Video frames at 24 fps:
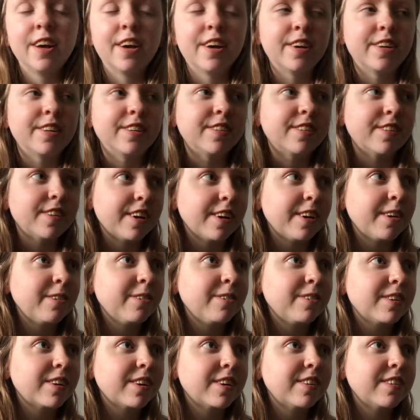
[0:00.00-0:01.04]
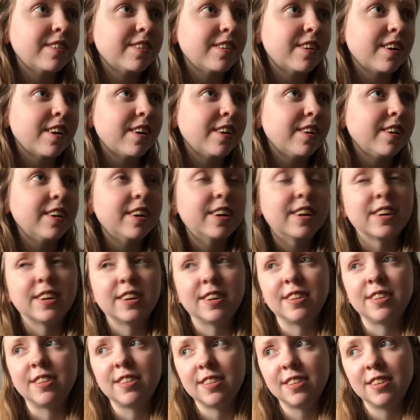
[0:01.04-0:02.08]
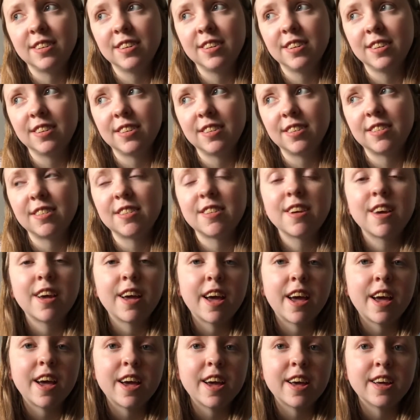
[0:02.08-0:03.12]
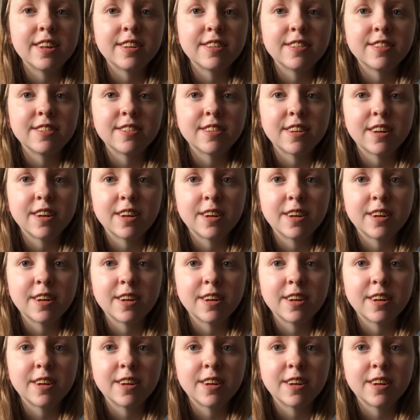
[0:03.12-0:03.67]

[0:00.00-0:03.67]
I said I was going to start it, and I didn't. And